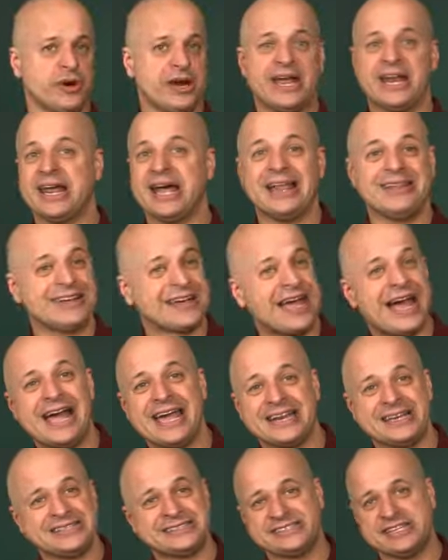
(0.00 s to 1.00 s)
And look, I
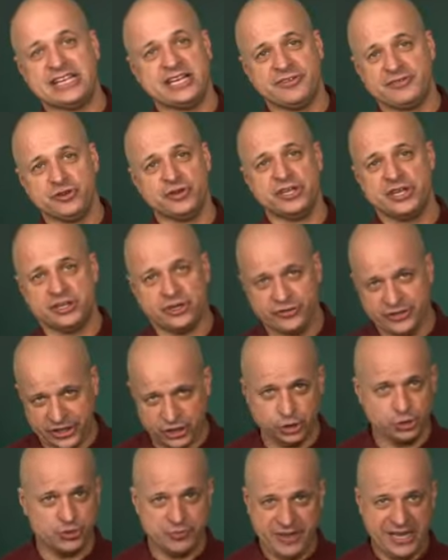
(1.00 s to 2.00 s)
understand if you didn't know that
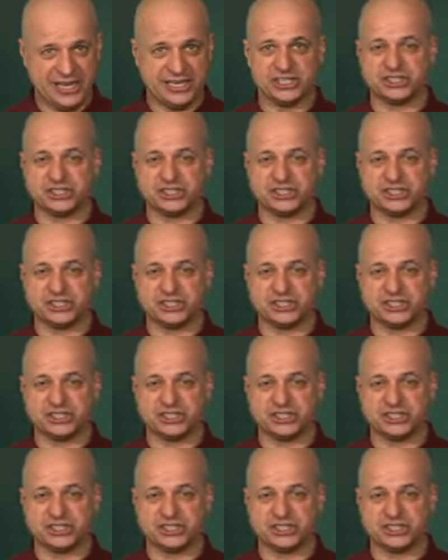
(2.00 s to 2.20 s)
glutamate and